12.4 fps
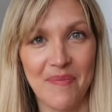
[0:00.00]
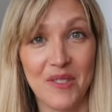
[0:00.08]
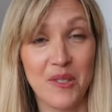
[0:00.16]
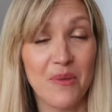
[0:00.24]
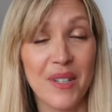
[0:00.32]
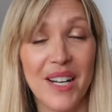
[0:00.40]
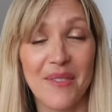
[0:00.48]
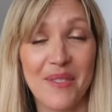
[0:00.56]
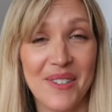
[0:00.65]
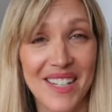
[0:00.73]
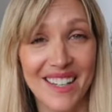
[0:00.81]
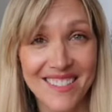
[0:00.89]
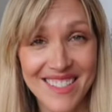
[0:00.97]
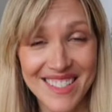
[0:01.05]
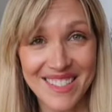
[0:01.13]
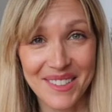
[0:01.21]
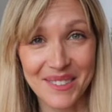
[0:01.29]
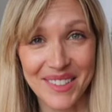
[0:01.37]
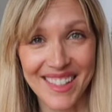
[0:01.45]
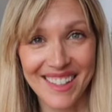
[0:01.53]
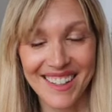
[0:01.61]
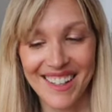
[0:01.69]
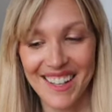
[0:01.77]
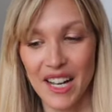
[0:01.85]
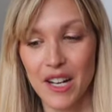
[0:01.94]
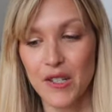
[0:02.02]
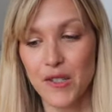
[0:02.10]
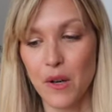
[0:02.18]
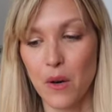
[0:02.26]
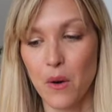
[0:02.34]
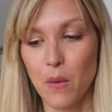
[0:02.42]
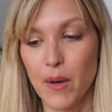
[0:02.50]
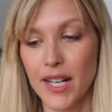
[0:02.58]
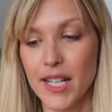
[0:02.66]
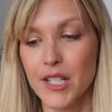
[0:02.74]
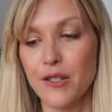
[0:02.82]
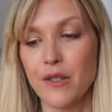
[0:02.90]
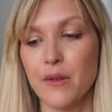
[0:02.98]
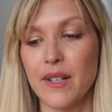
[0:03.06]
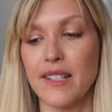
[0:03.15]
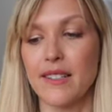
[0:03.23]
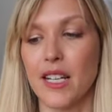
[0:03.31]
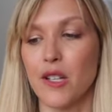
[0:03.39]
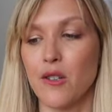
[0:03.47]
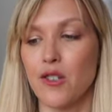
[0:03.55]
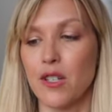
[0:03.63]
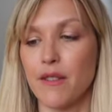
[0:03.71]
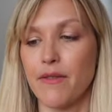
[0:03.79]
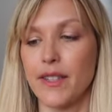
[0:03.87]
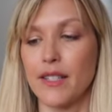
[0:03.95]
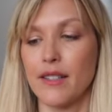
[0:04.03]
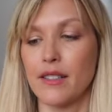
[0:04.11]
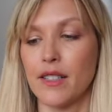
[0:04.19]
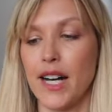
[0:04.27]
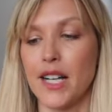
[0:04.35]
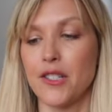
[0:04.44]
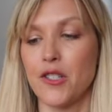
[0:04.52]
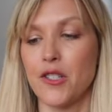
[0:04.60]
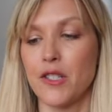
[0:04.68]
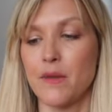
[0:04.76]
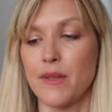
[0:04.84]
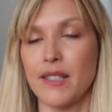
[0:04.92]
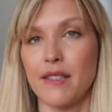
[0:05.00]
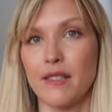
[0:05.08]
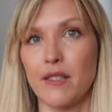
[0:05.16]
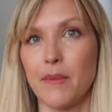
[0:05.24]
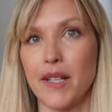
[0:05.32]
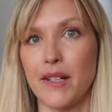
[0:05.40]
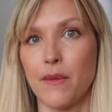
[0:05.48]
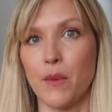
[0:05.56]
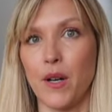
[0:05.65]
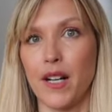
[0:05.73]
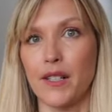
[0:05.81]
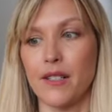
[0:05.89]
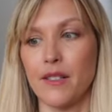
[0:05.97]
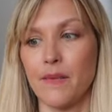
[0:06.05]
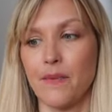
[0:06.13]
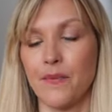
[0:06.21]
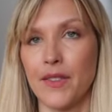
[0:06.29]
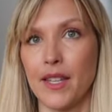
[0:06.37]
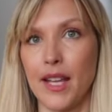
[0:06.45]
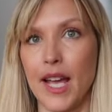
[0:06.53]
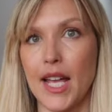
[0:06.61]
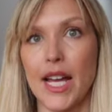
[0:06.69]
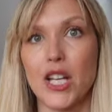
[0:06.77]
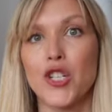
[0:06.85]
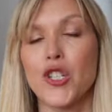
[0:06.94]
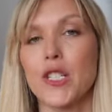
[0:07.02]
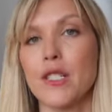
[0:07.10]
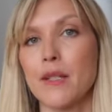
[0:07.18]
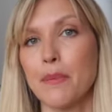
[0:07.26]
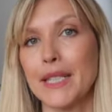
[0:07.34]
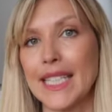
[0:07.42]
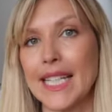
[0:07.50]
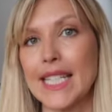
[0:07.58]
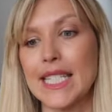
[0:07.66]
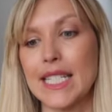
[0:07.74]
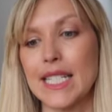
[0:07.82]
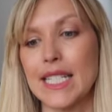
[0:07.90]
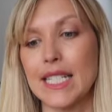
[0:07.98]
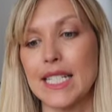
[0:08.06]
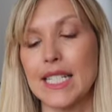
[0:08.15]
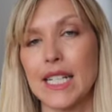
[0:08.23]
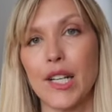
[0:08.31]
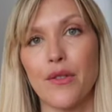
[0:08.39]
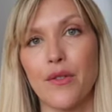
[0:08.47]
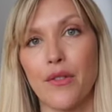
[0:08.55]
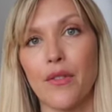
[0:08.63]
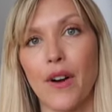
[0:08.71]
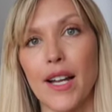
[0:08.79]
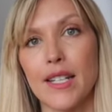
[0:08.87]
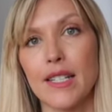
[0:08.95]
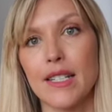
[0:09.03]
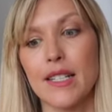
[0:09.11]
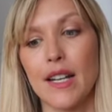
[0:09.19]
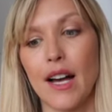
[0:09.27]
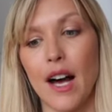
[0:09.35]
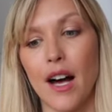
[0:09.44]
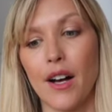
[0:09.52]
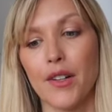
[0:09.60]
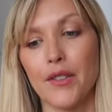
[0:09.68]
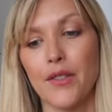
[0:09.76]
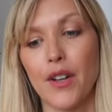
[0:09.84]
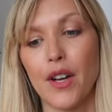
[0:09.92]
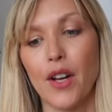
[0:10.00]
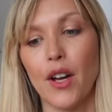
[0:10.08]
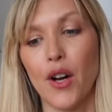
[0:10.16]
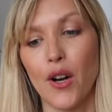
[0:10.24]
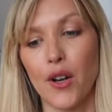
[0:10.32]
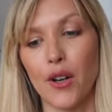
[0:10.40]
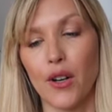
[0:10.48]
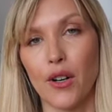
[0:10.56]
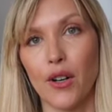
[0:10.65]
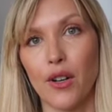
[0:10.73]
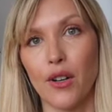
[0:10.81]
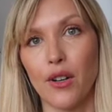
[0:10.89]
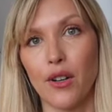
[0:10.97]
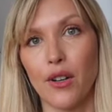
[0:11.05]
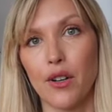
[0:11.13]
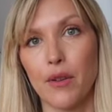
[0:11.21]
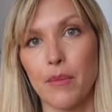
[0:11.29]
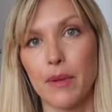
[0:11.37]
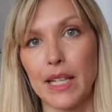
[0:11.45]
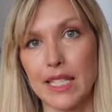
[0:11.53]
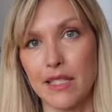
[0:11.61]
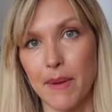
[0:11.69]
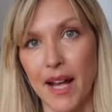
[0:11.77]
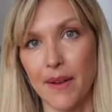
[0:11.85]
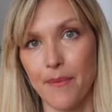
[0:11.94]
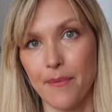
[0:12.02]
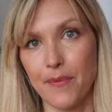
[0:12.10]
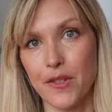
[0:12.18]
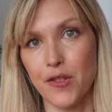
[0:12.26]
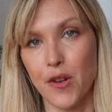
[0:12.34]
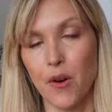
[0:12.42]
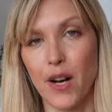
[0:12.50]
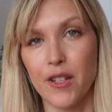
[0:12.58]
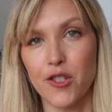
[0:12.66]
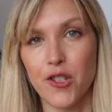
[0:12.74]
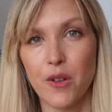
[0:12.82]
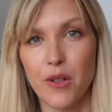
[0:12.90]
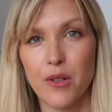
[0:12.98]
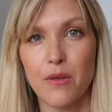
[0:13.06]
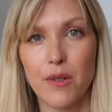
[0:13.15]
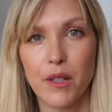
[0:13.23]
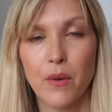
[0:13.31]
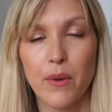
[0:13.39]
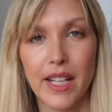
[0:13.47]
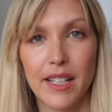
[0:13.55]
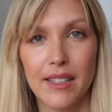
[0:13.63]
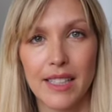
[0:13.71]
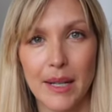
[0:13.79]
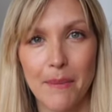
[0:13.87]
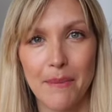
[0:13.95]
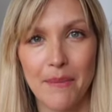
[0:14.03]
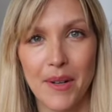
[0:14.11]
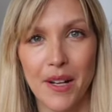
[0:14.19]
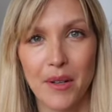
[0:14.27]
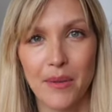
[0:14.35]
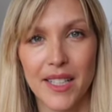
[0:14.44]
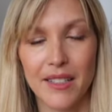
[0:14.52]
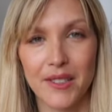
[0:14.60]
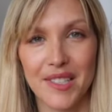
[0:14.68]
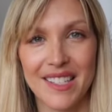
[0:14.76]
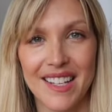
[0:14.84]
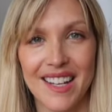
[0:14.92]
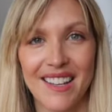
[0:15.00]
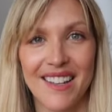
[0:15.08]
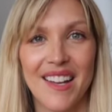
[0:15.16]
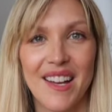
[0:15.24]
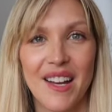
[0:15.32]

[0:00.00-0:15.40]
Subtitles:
do what everyone else is doing. So what I do is I usually fill the glass just with a little bit of water, and I just place it in front of her placemat. So I'll show you a quick clip on what it looks like